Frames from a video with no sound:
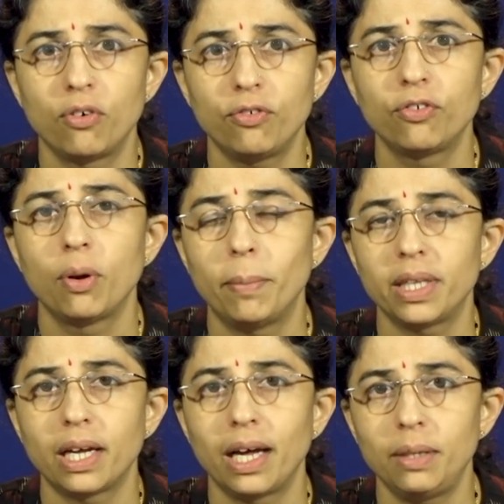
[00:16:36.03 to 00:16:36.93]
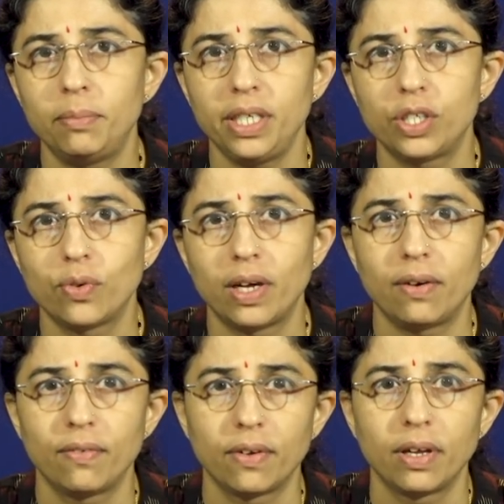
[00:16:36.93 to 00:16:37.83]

of methyl B12